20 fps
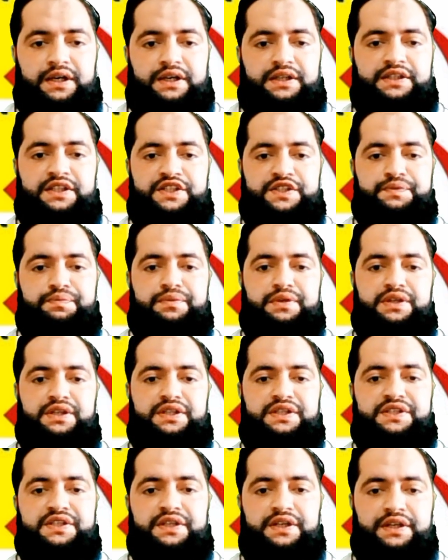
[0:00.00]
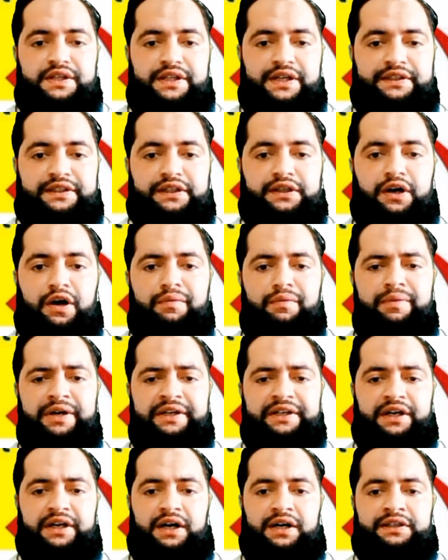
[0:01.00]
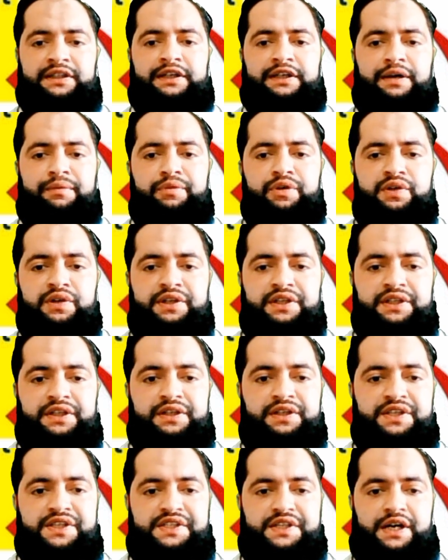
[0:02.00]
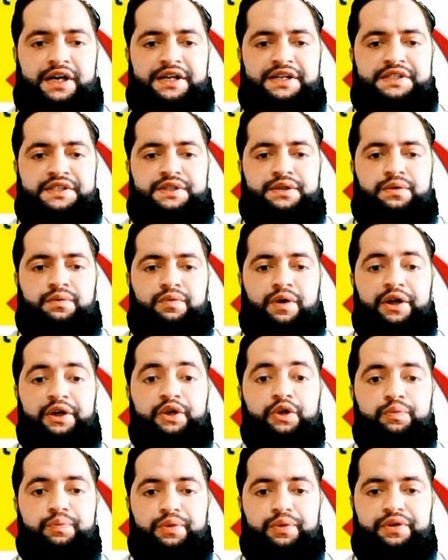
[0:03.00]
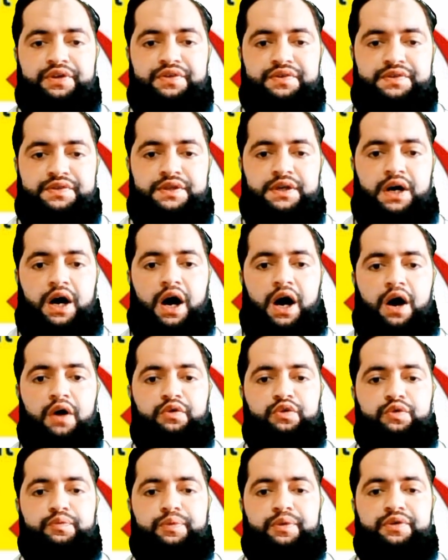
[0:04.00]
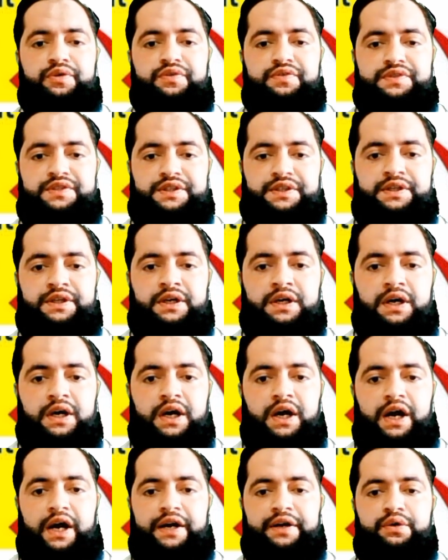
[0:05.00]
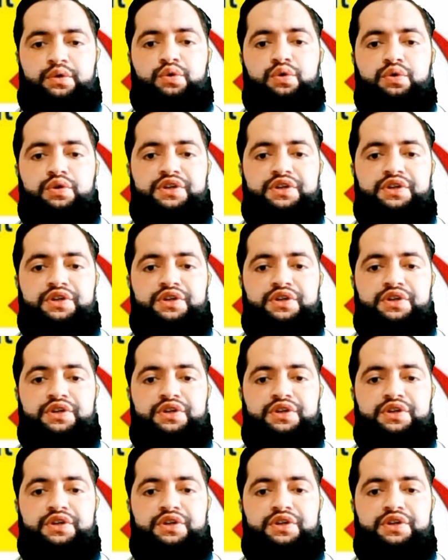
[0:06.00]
This means that the government or the community decides what to produce, how to produce it, and who